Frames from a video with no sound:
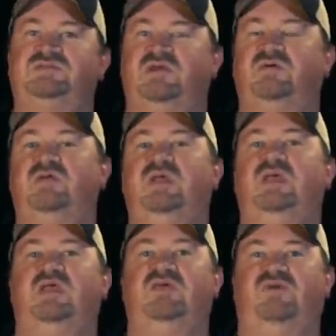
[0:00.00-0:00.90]
So,
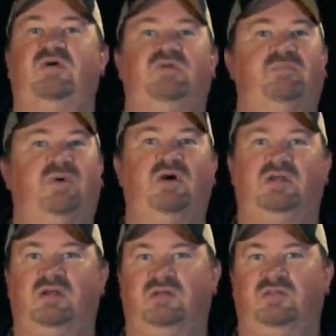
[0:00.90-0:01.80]
if I want to
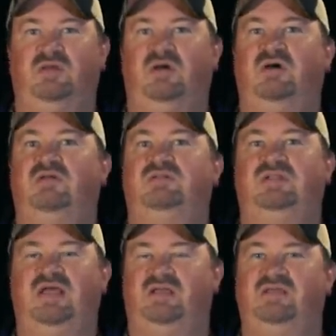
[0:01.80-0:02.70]
bark on the call
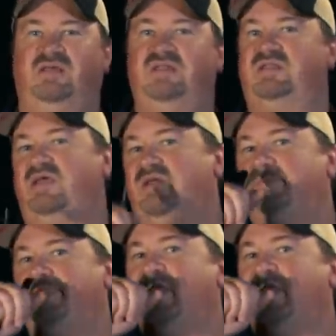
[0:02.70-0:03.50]
like a cut down,